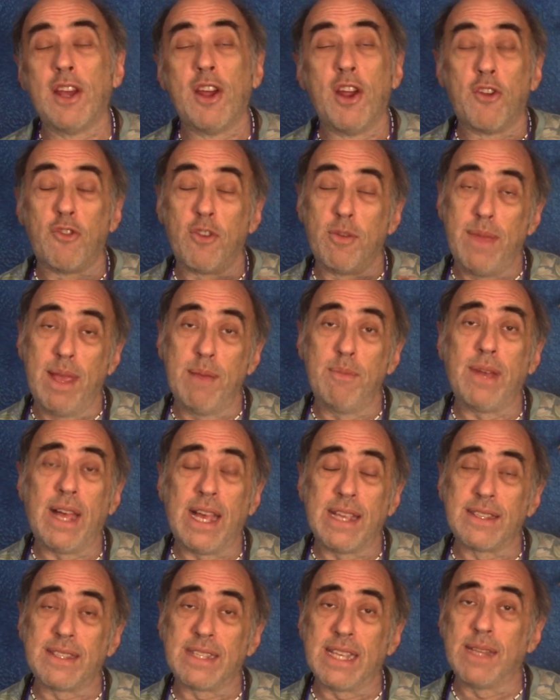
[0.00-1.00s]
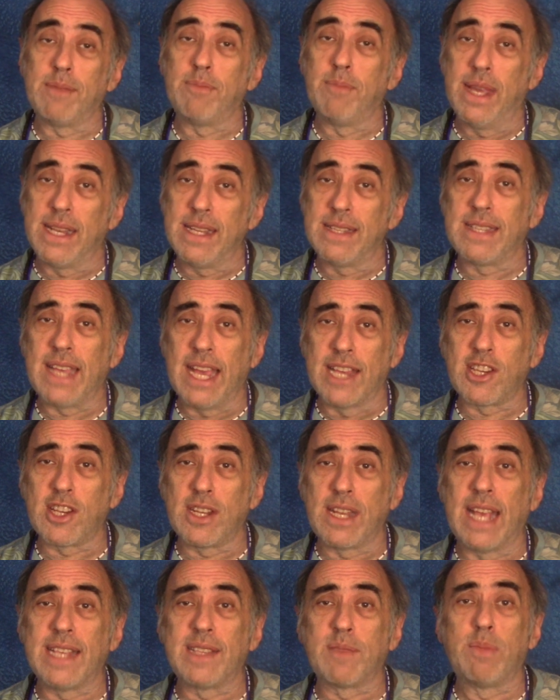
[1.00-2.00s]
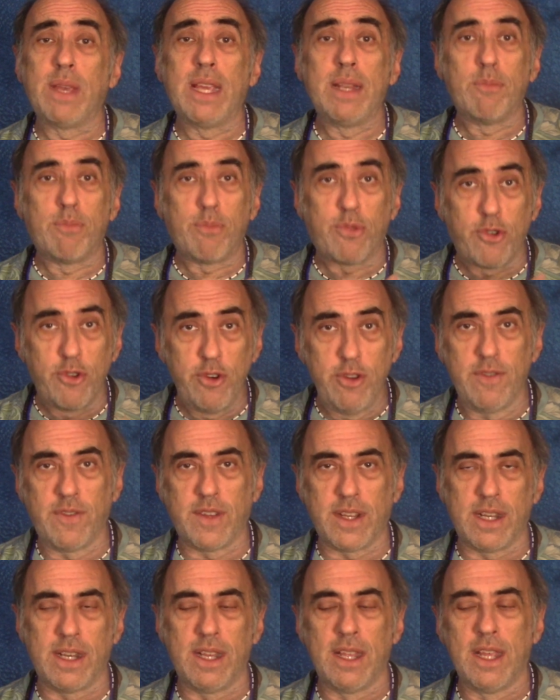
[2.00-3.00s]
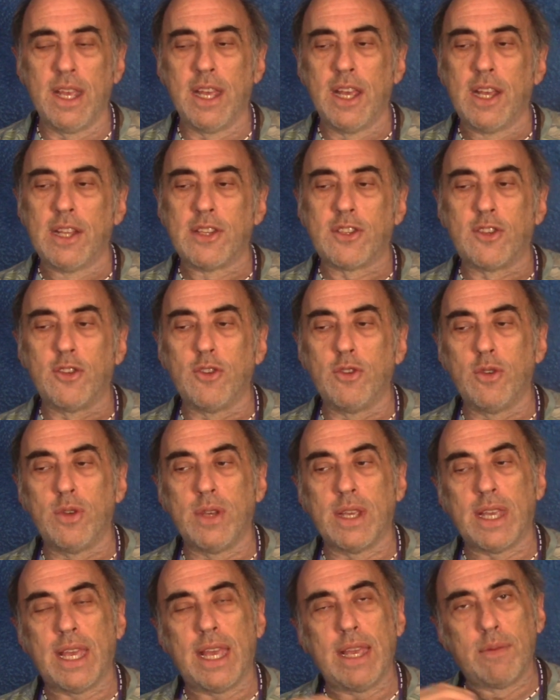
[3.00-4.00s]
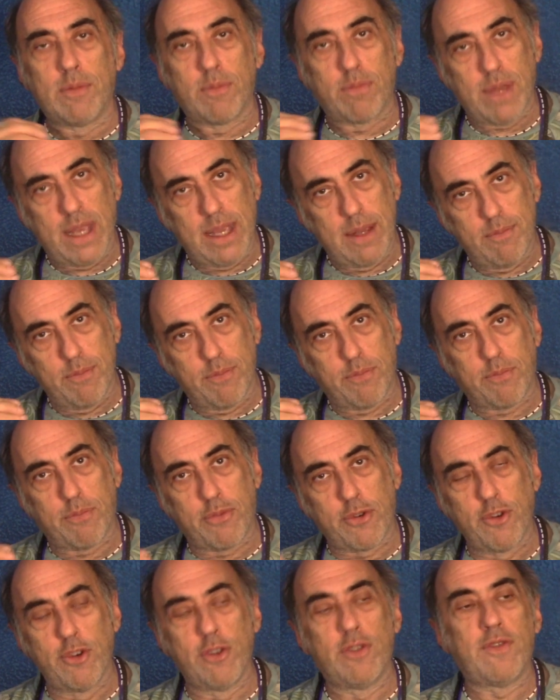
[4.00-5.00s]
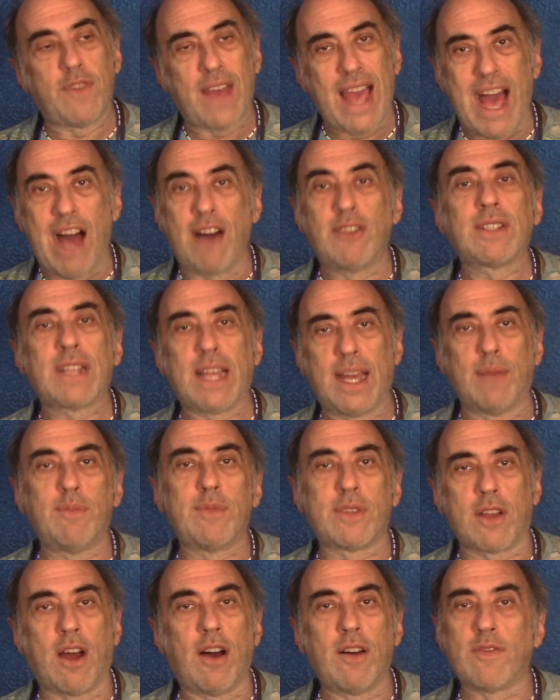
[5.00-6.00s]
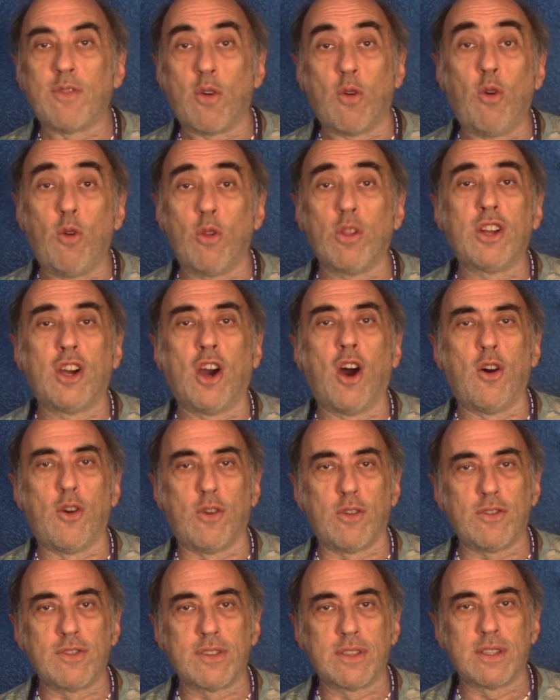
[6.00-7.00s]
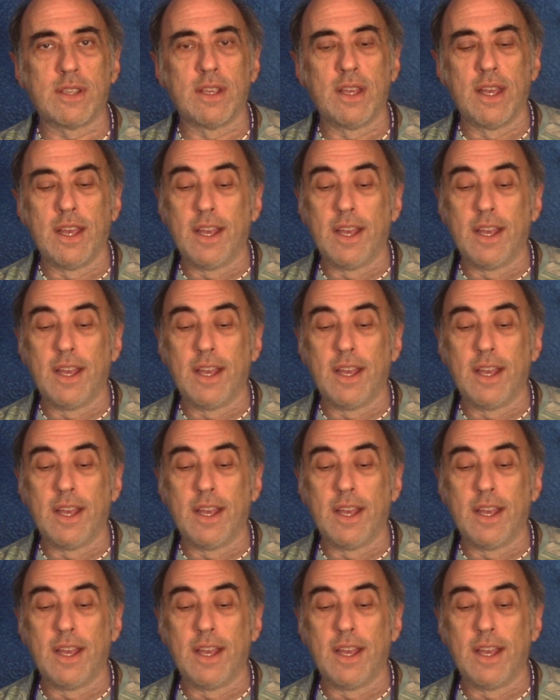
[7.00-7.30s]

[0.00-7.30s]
Remember, I said meditation has been proven to improve outcomes of all goals.